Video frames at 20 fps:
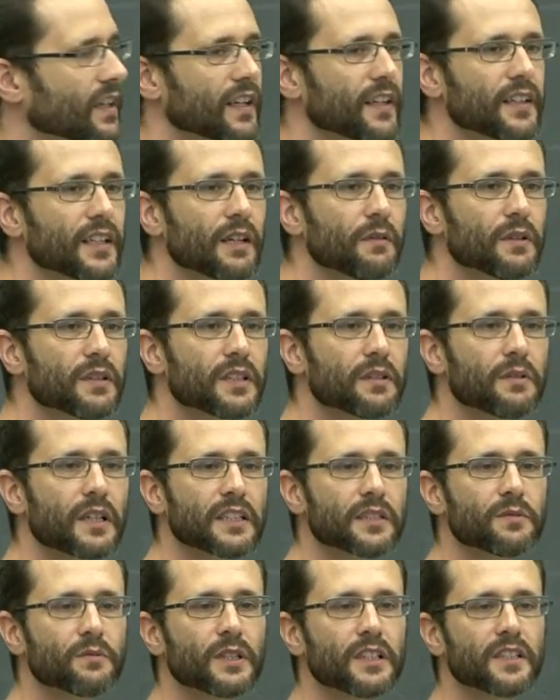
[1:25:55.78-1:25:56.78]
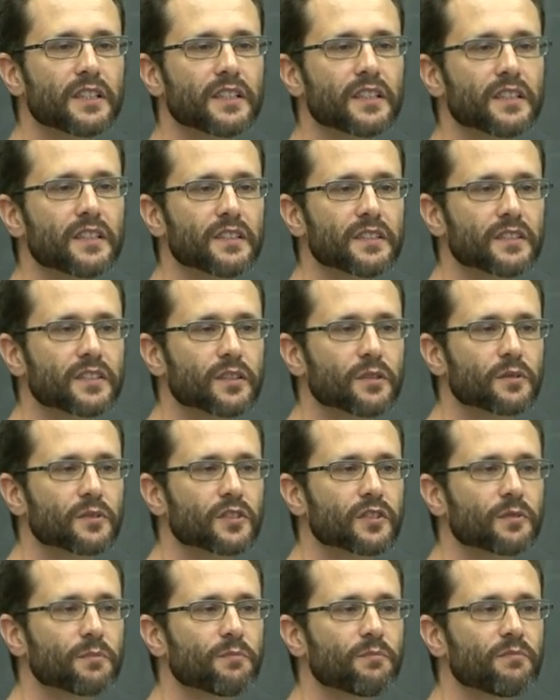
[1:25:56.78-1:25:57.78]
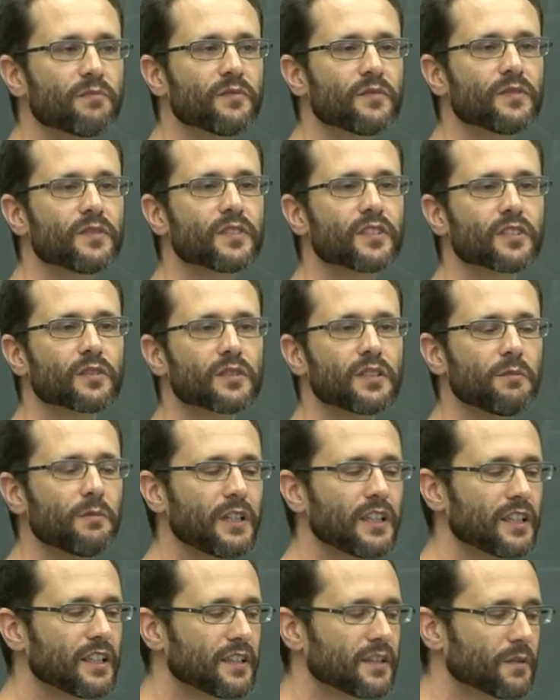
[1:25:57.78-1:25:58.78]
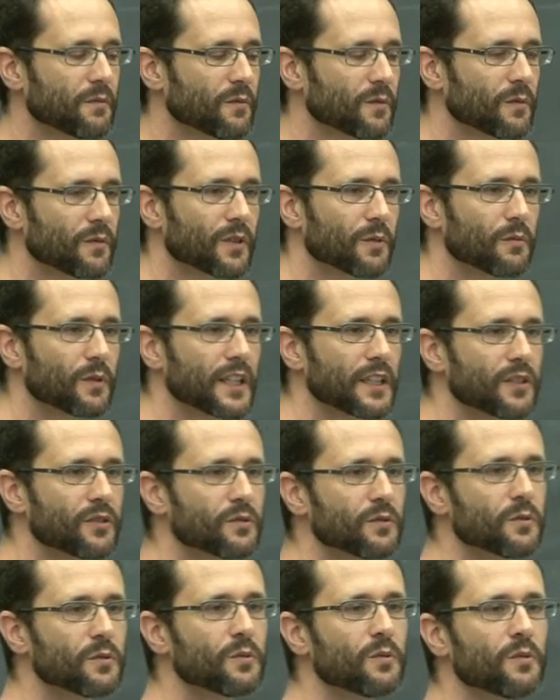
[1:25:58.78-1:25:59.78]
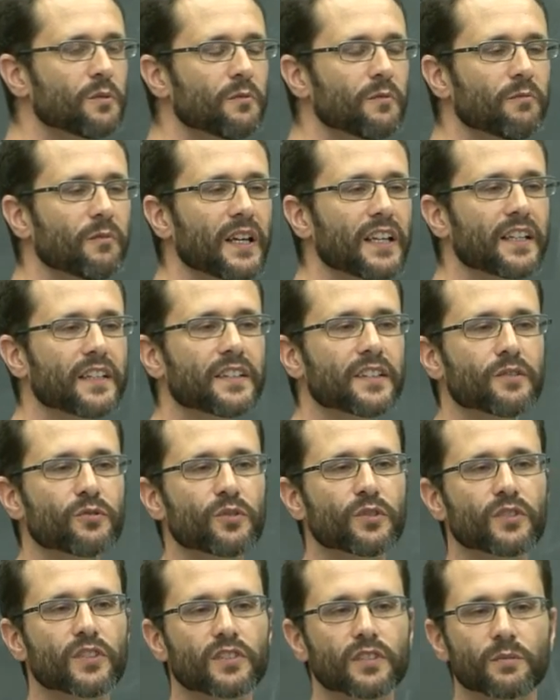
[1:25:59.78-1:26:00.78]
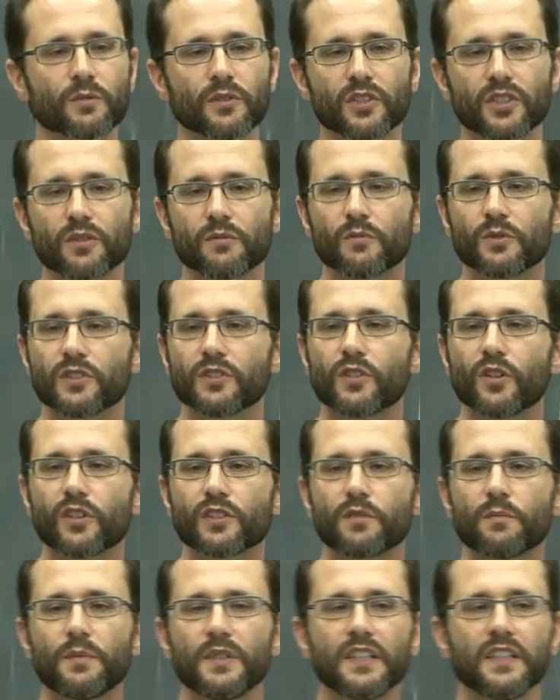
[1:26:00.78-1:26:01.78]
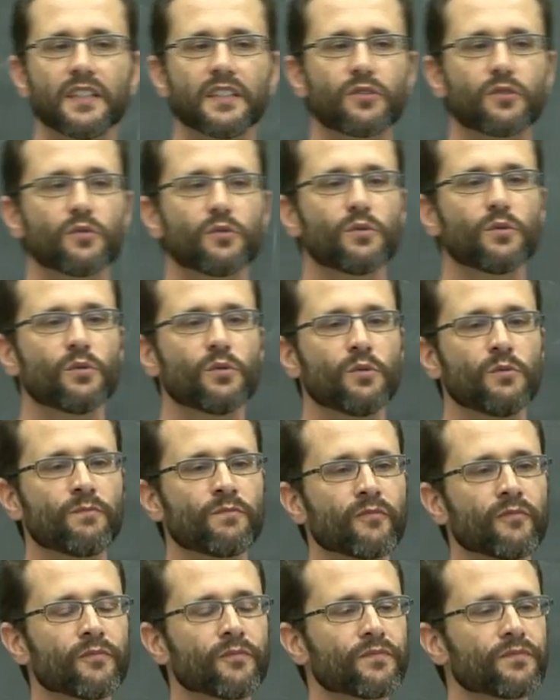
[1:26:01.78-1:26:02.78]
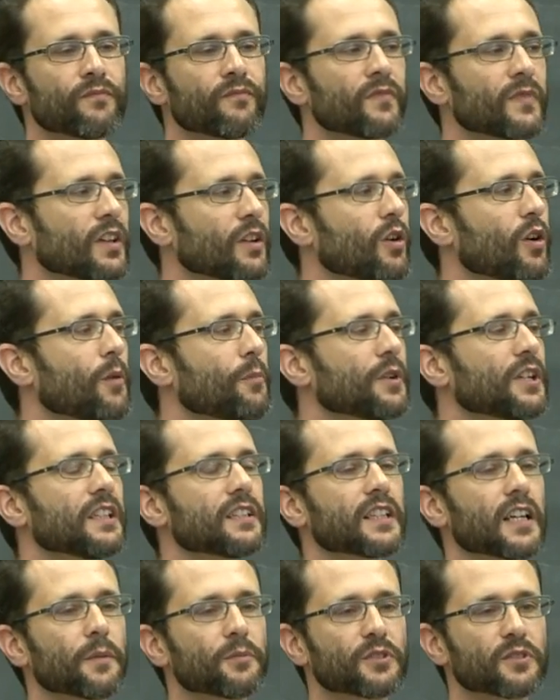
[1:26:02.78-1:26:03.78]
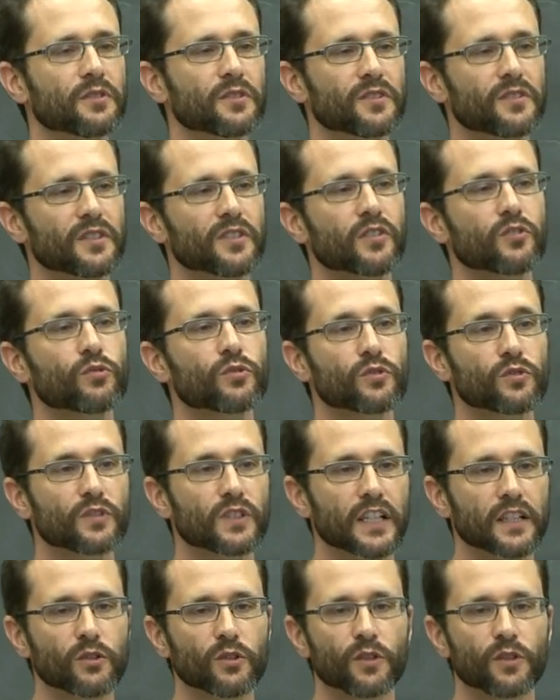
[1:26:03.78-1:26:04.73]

and the, the right way is so so so typically the the way to make it into a distribution would not be to open it up to, to the two to the n